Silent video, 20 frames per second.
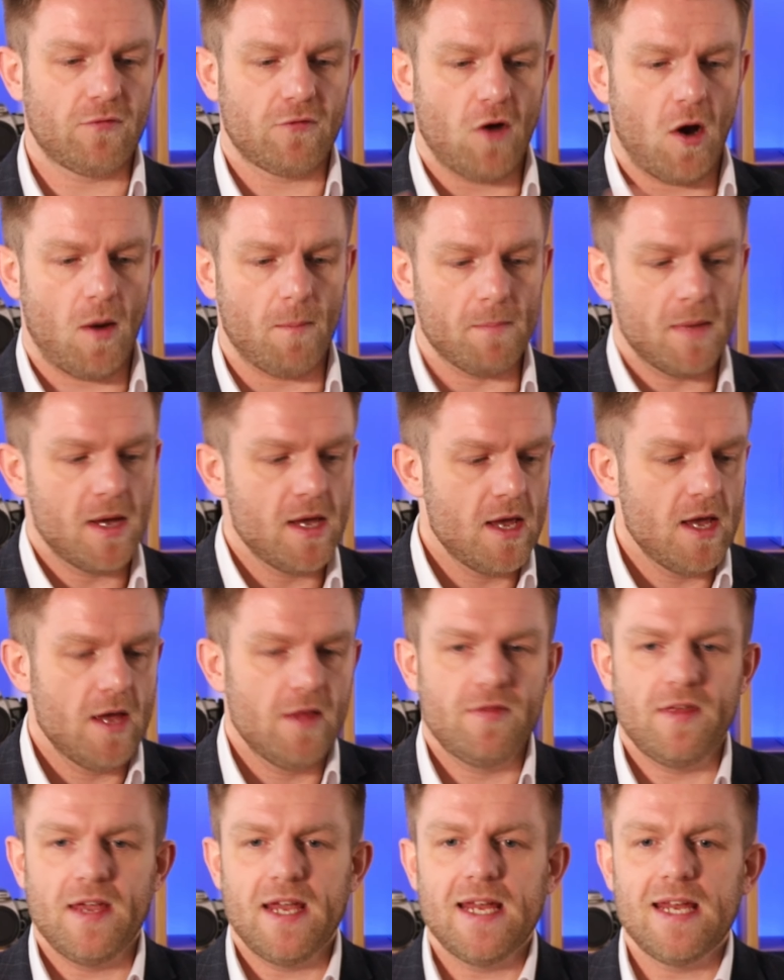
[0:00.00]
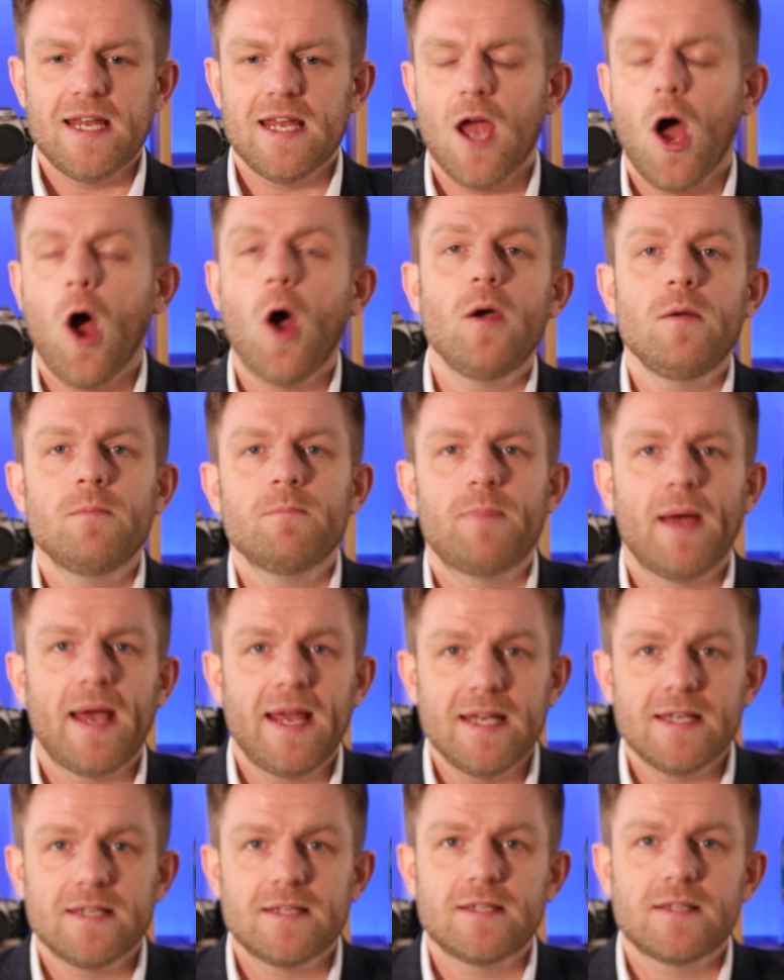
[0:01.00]
from the
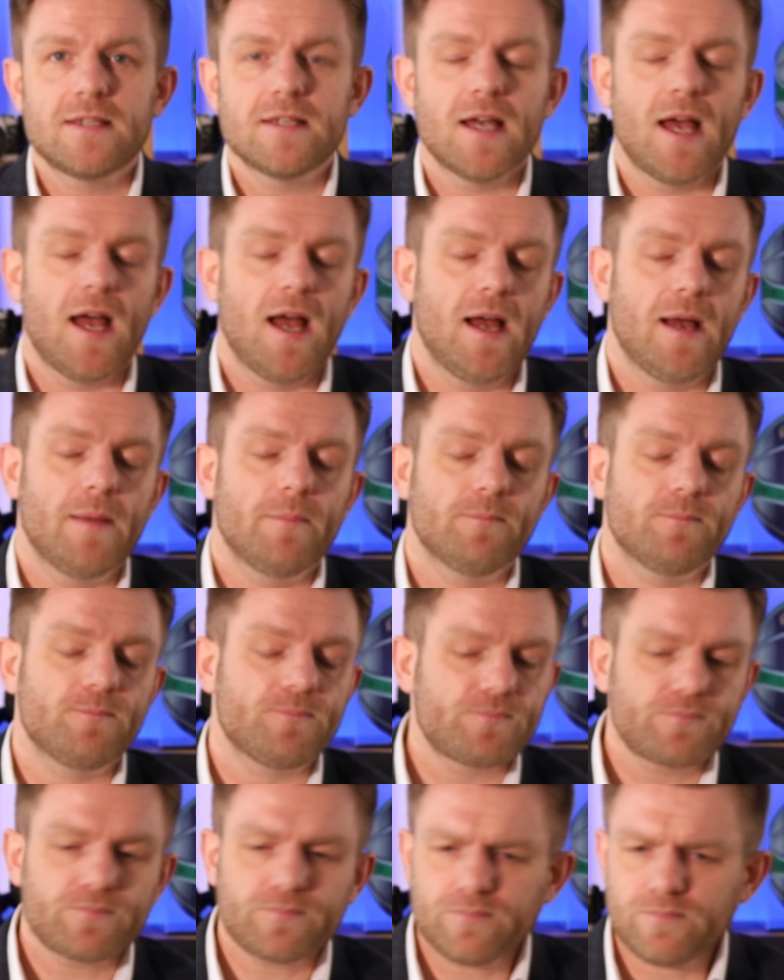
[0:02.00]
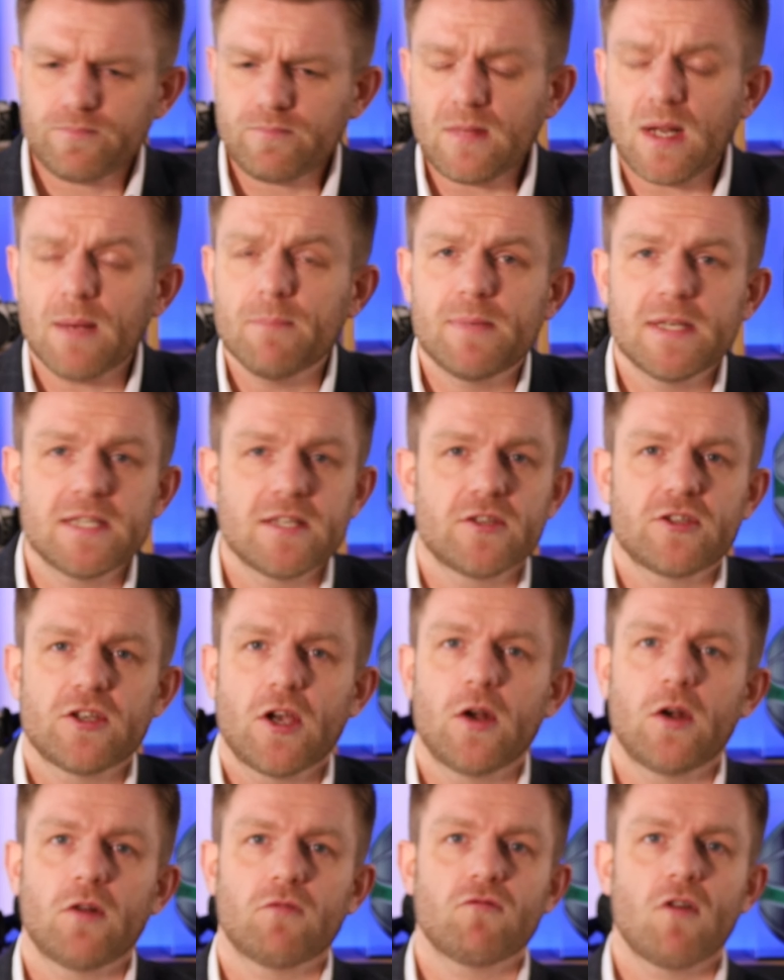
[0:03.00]
home-based business
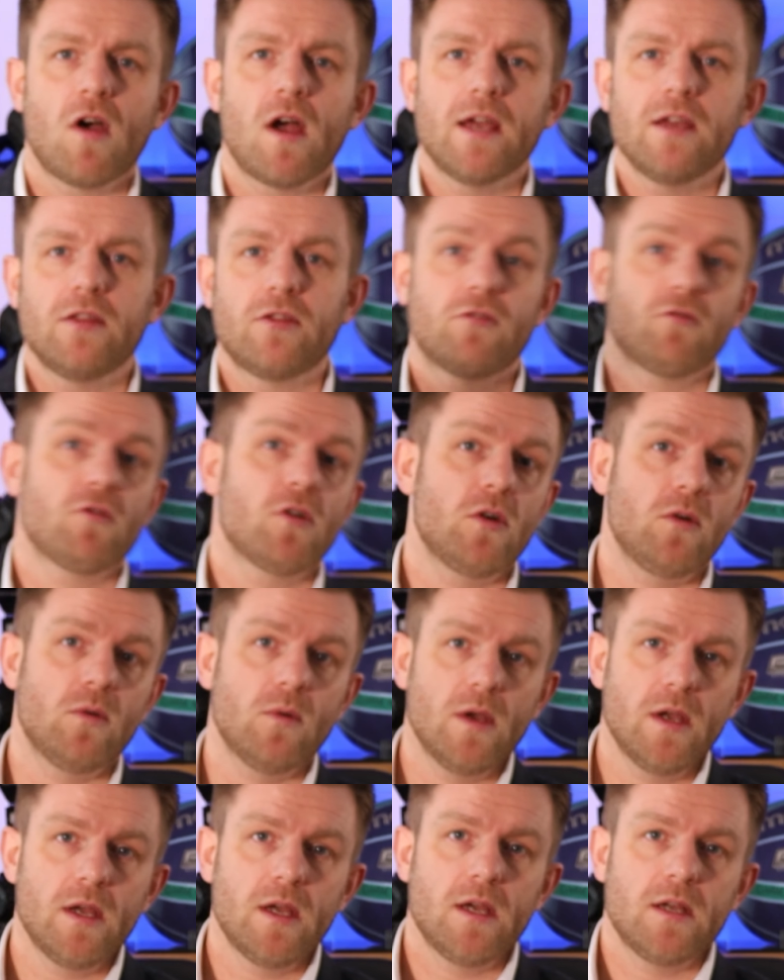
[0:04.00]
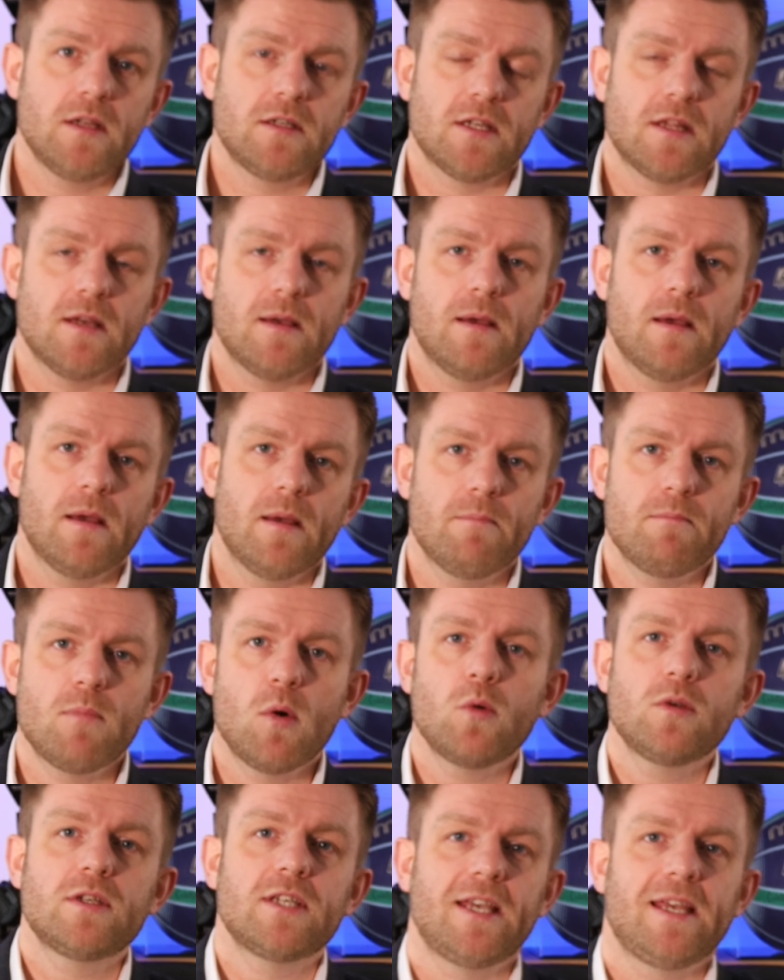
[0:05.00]
owner right through to the
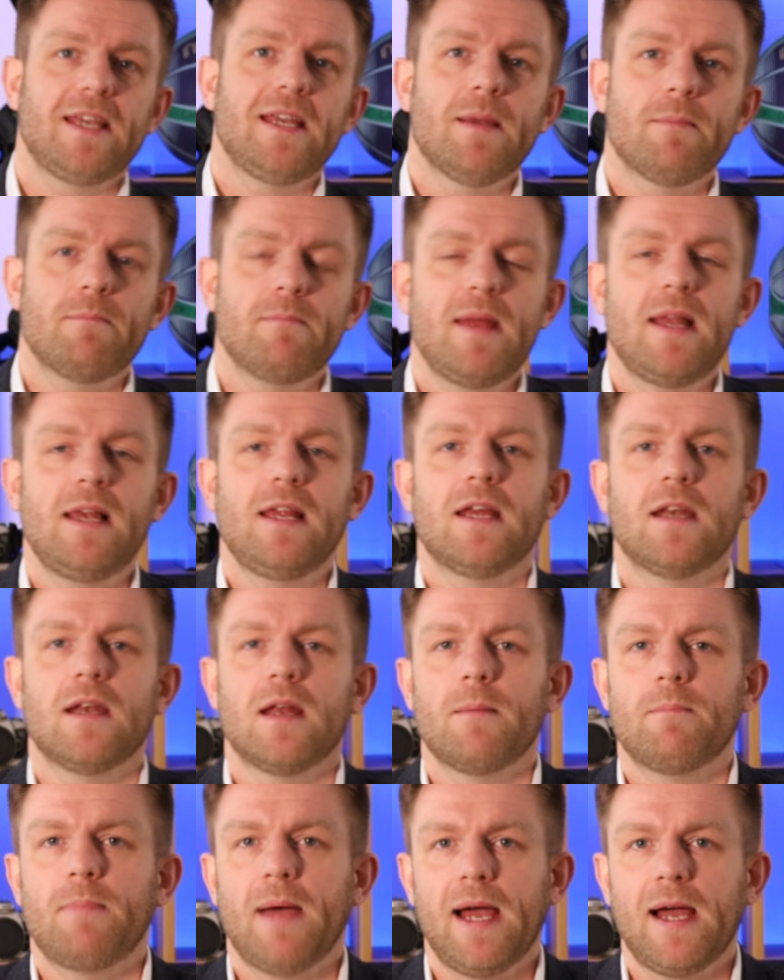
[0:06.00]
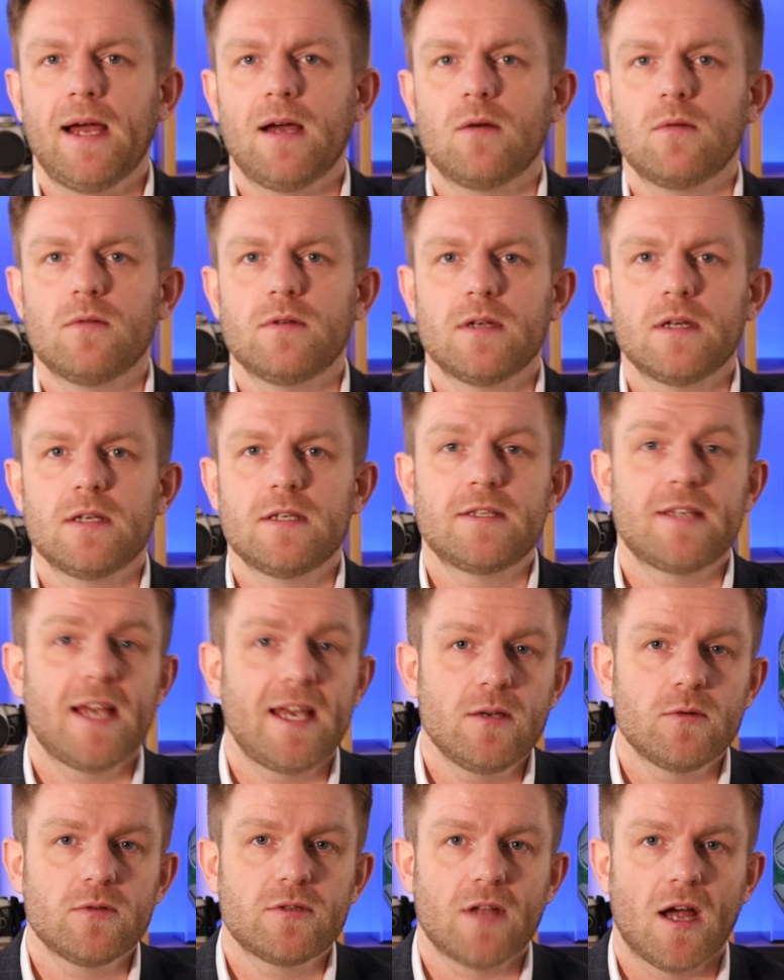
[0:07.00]
multi-million pound
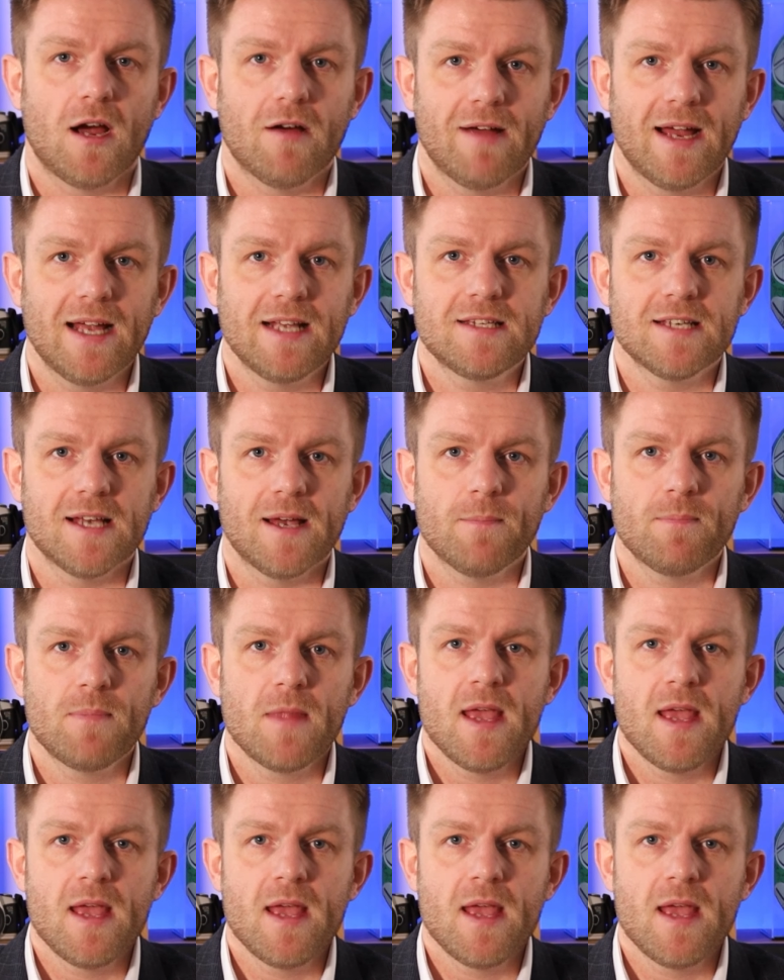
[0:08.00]
sales director.